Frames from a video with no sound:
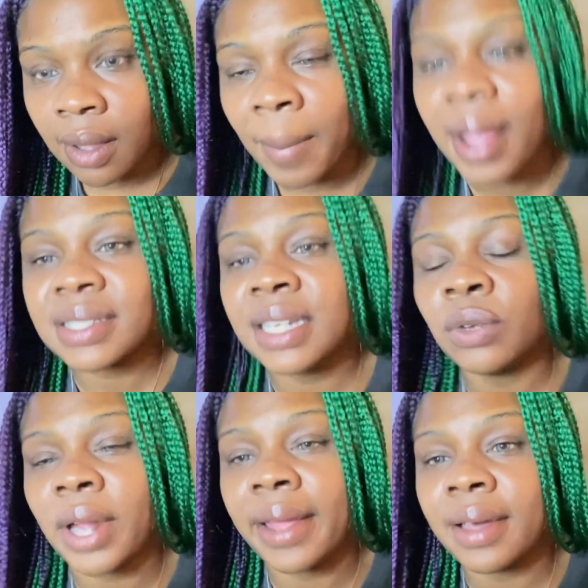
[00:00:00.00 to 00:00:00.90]
Because he
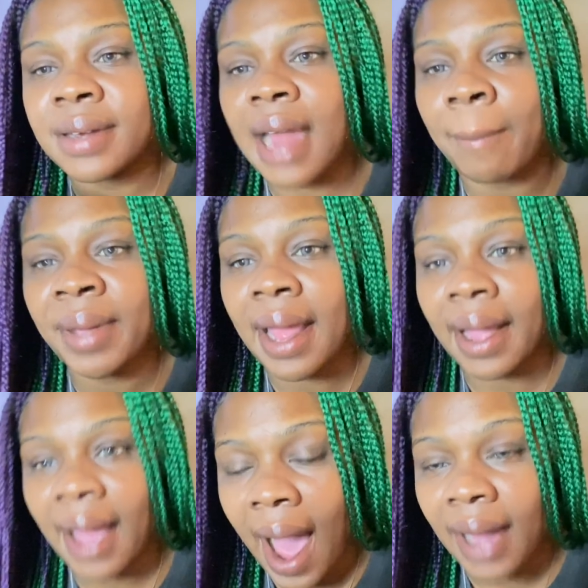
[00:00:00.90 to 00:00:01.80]
knew that he could not be that
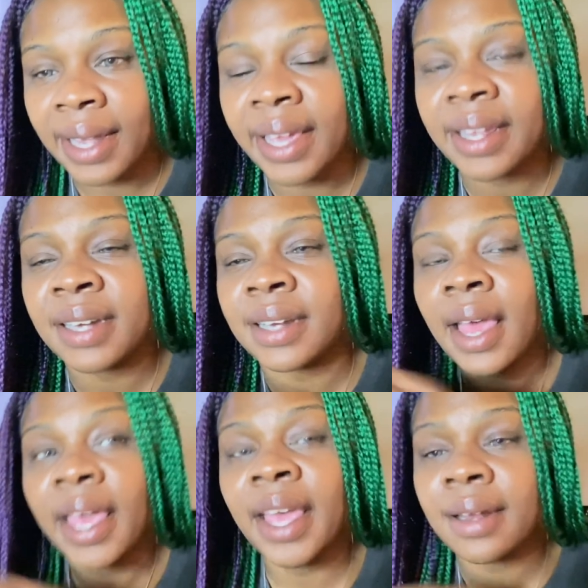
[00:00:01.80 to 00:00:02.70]
God. He could
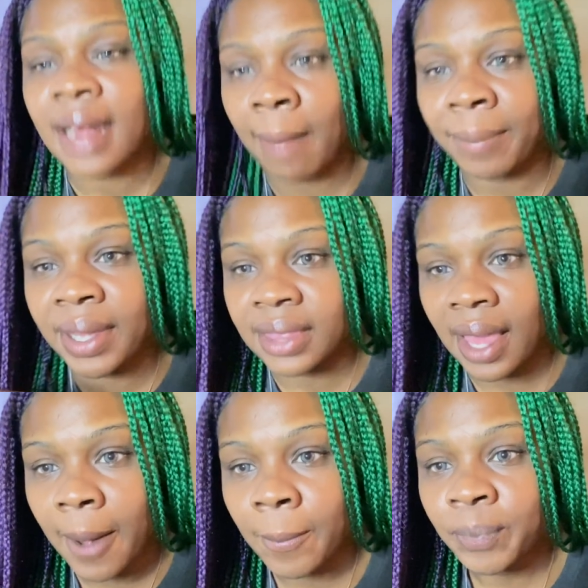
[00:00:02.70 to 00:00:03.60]
not be
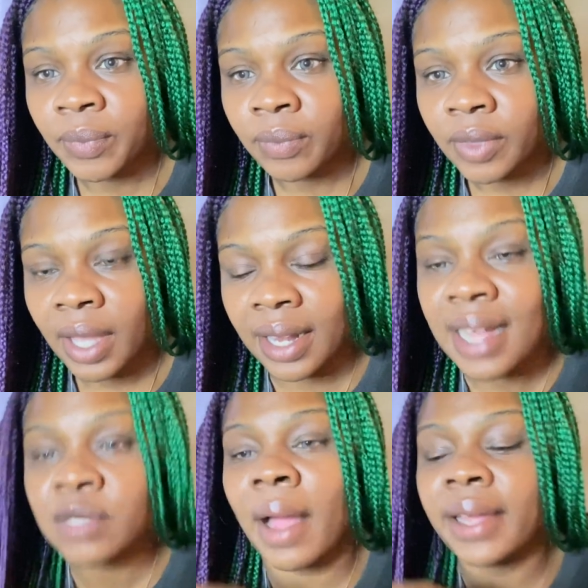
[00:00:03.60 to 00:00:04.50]
that. And
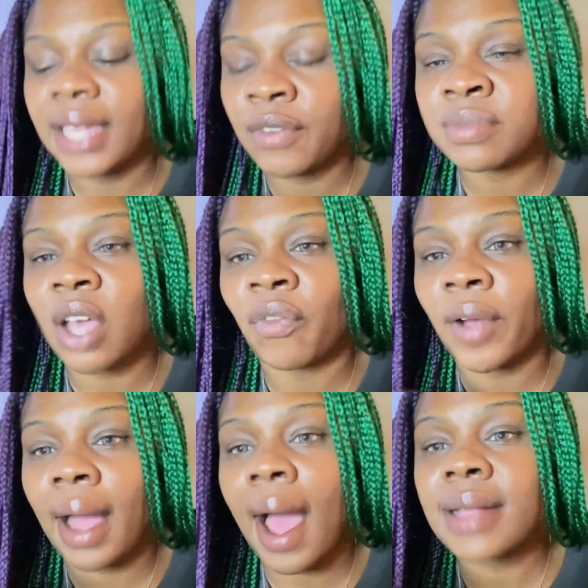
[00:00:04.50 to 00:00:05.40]
that's why he gave himself a
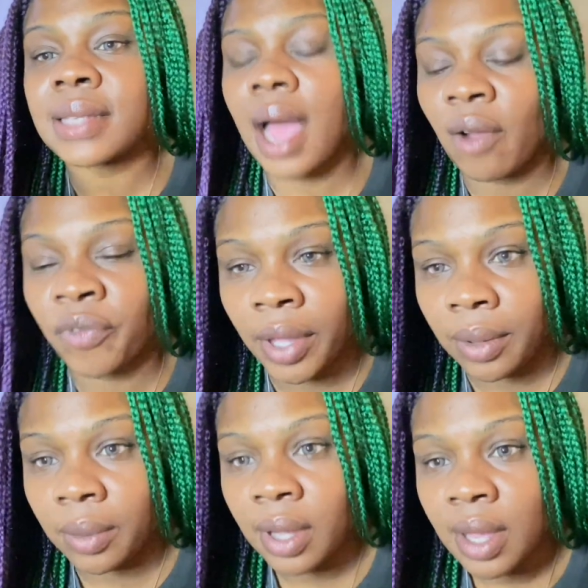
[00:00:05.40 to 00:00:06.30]
God's eye view.